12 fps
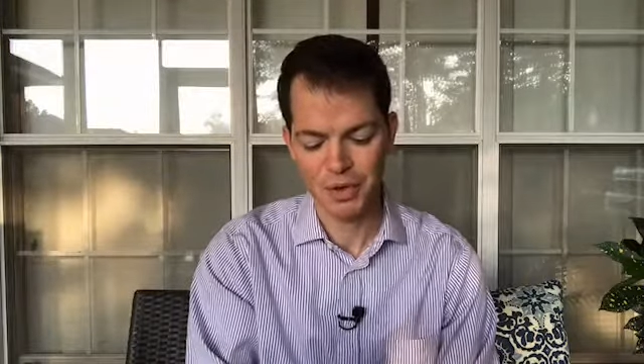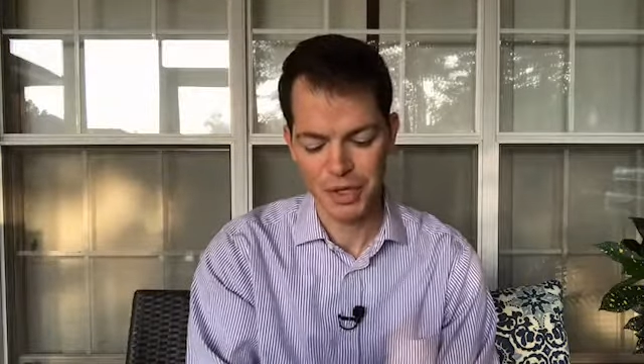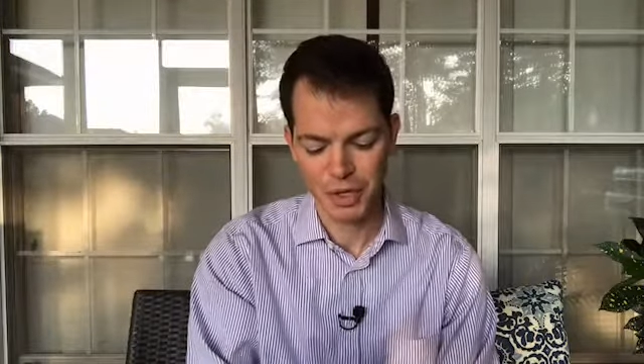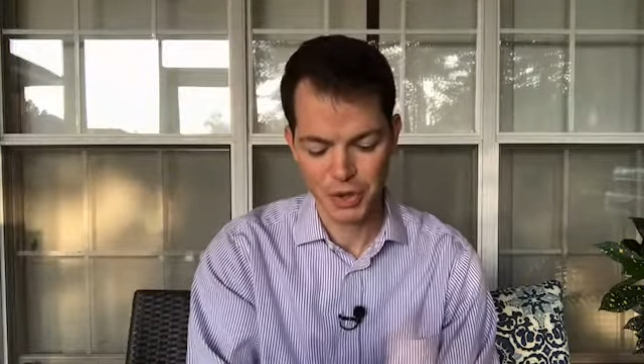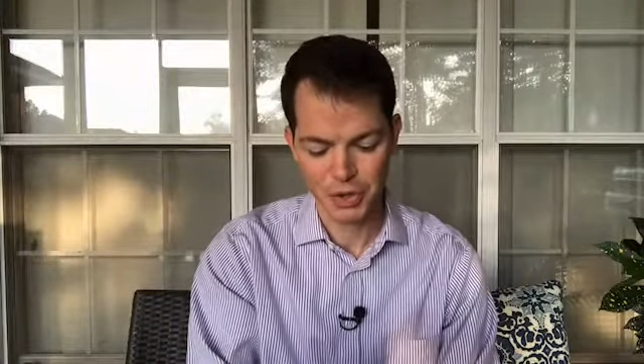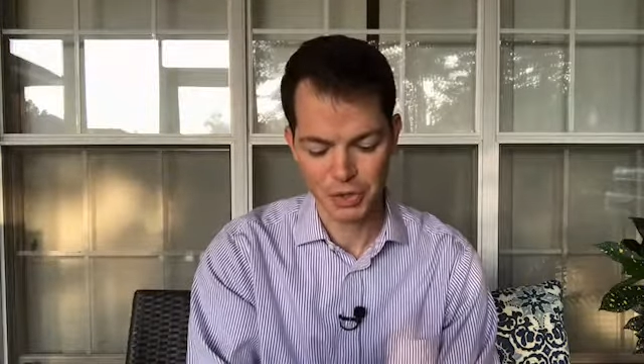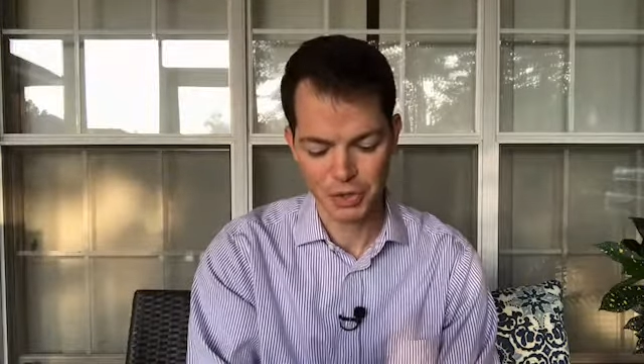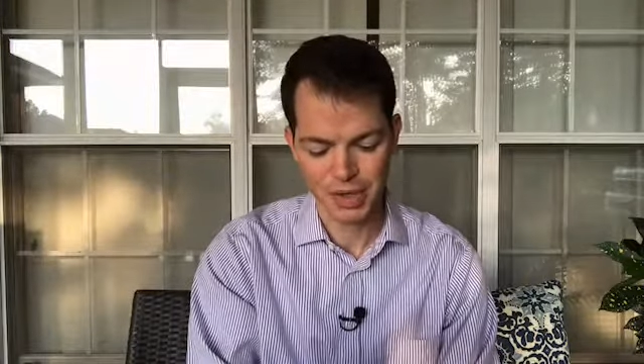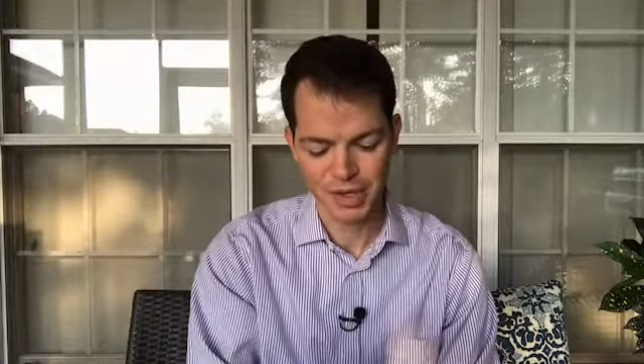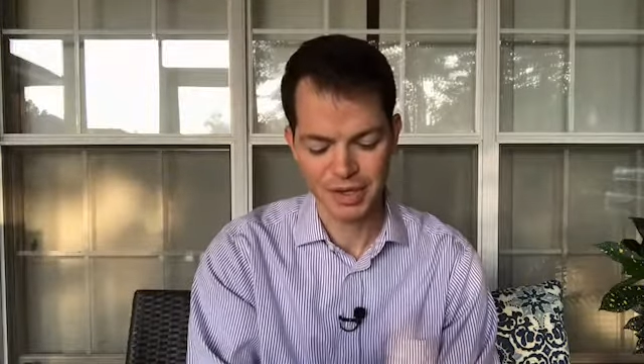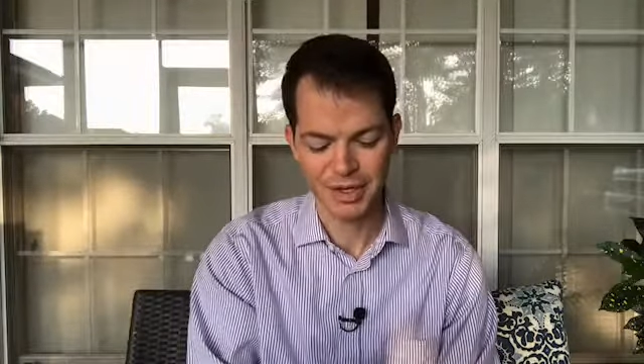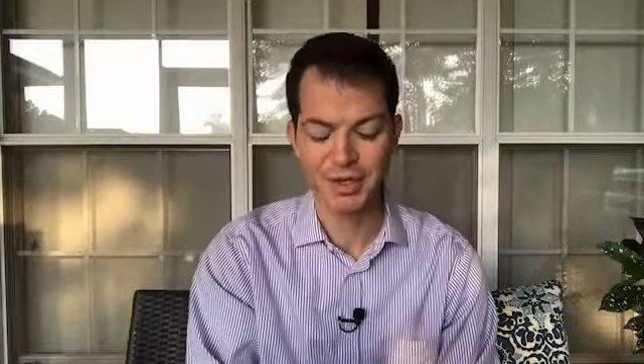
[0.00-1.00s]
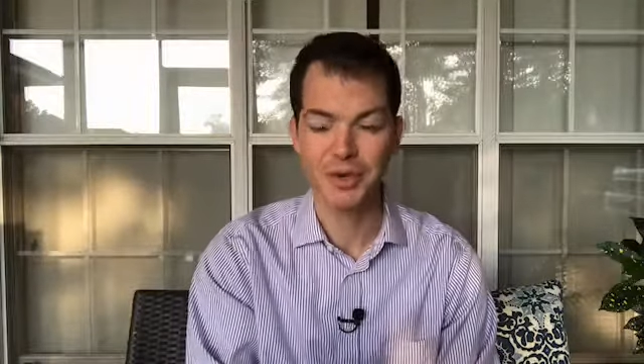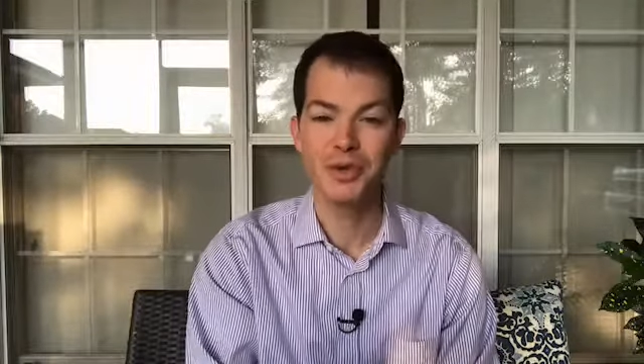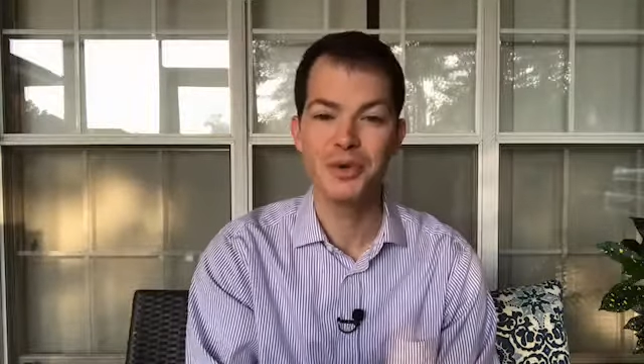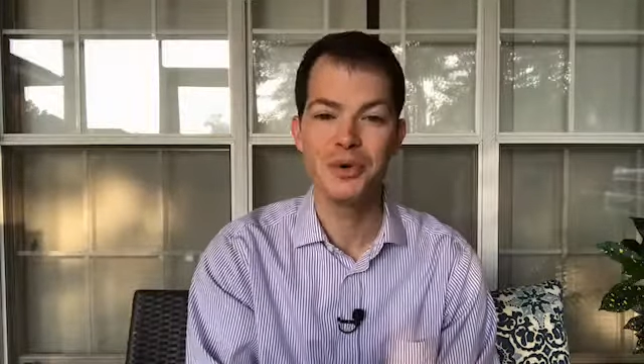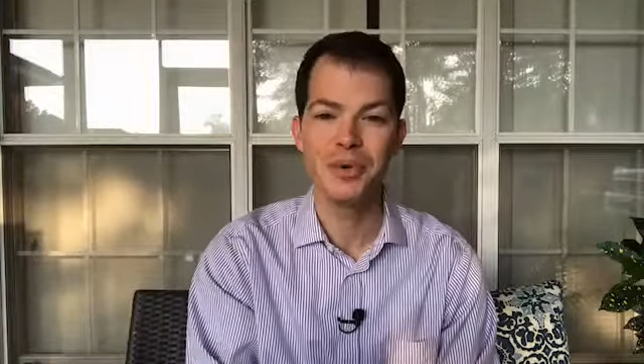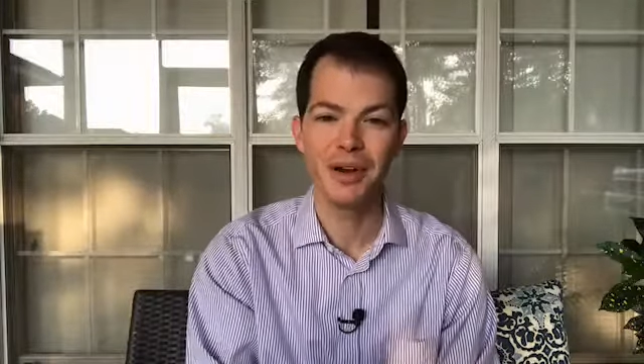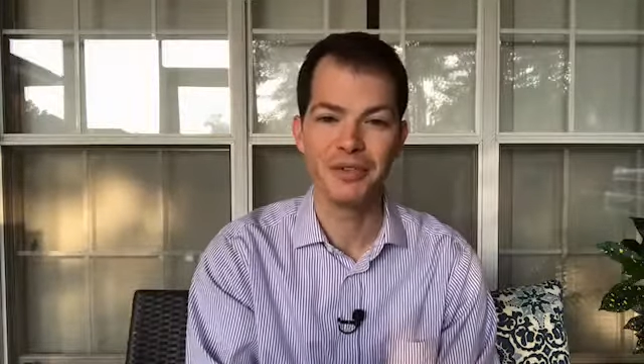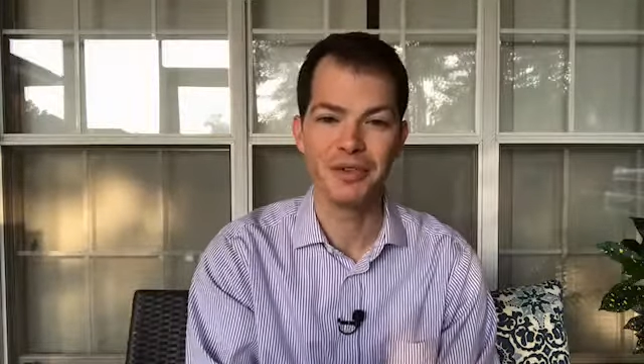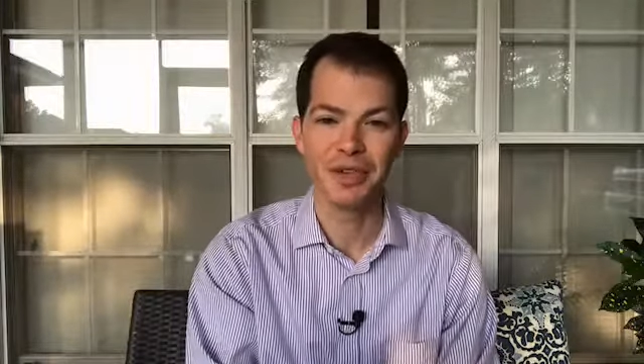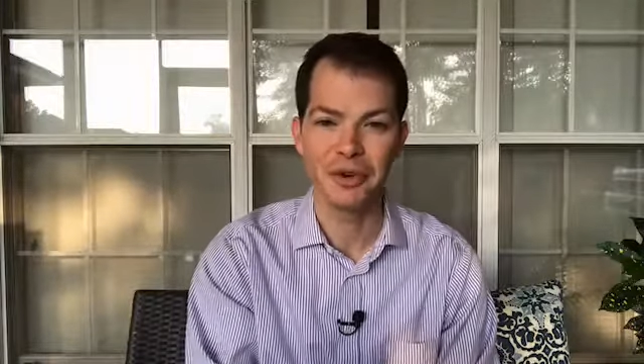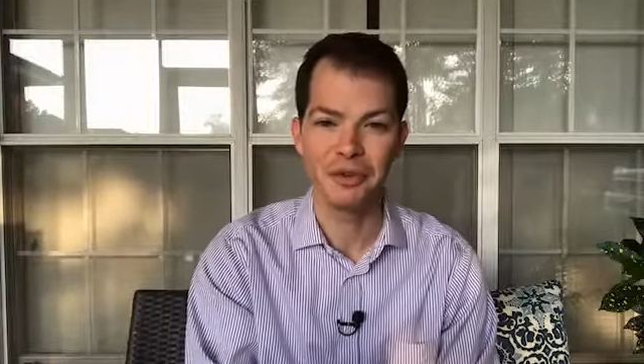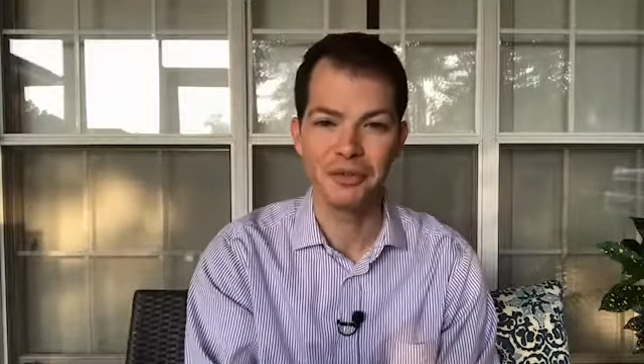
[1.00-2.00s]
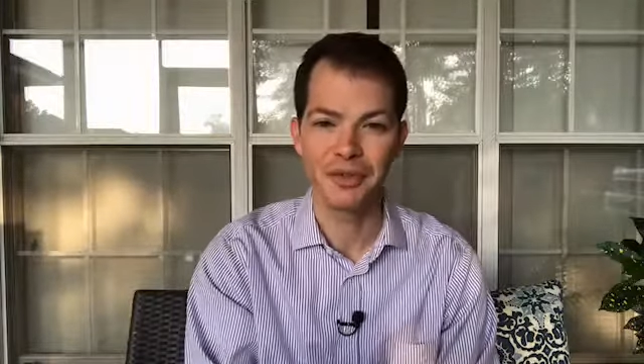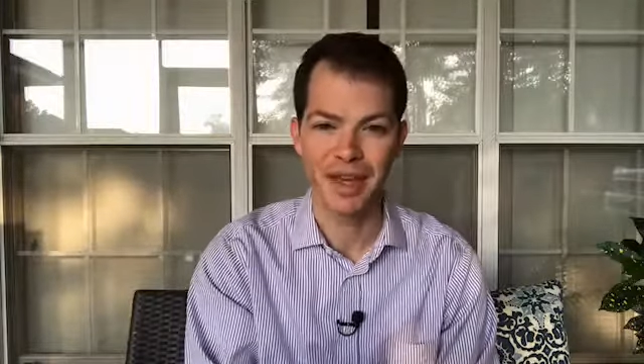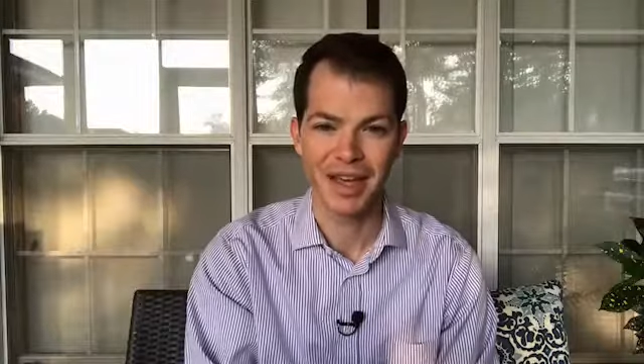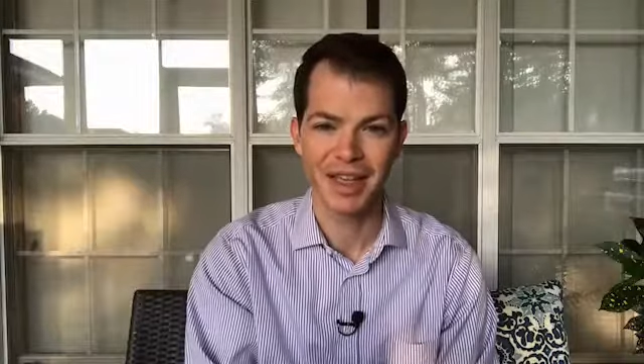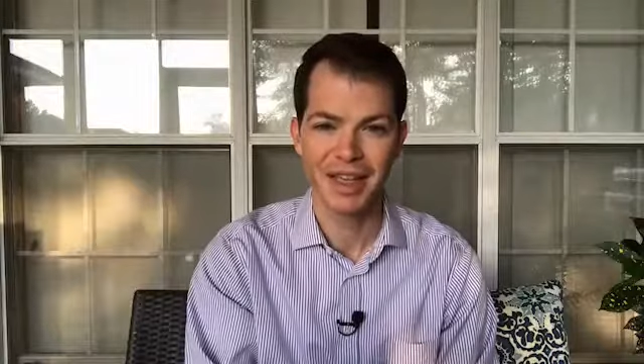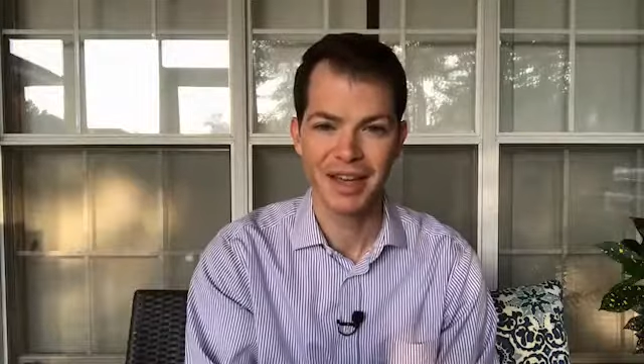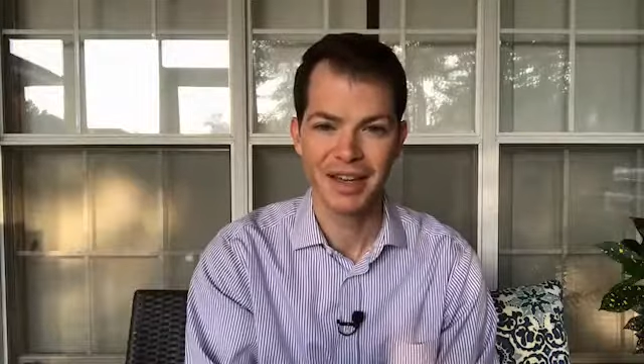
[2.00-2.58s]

you, you of little faith?